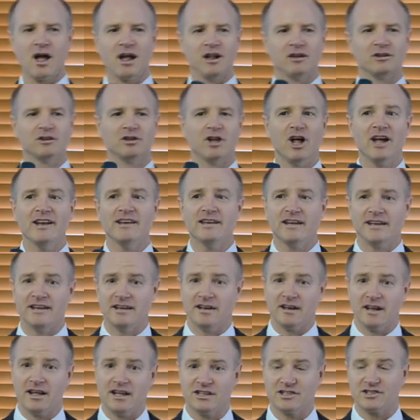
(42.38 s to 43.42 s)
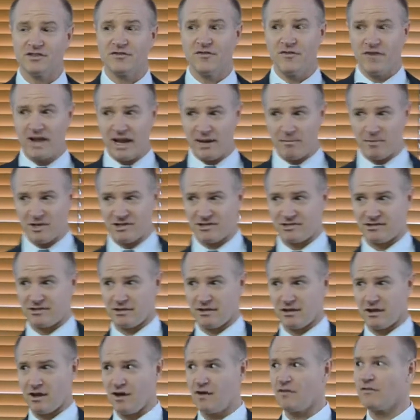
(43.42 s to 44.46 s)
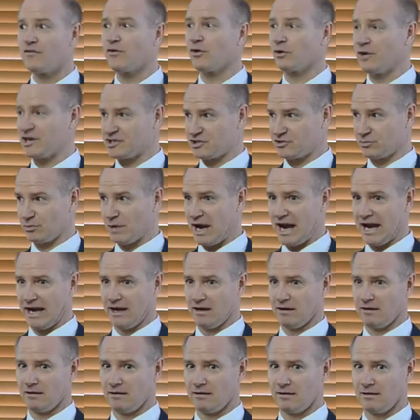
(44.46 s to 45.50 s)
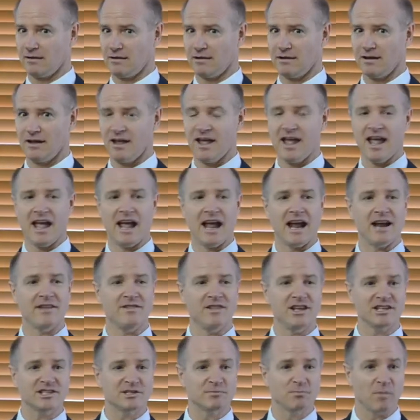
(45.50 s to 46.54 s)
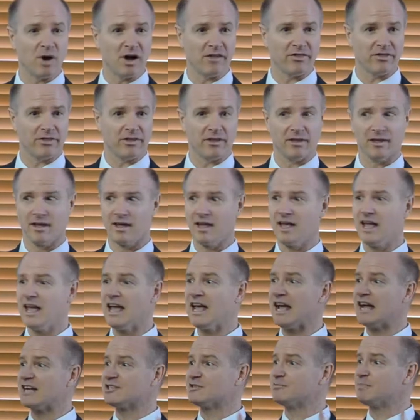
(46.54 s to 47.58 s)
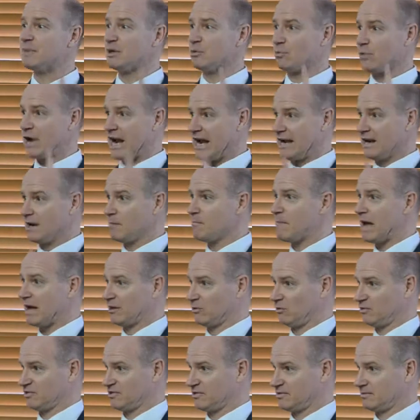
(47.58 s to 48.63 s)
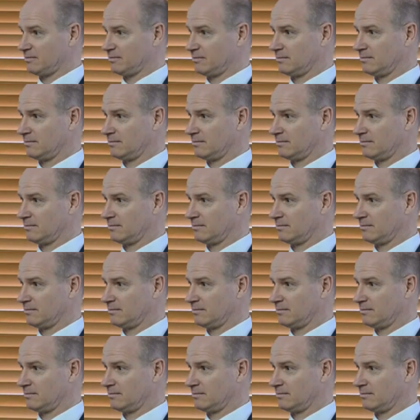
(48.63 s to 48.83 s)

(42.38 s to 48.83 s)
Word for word: London is famous for its rain, and this month it's been raining medals.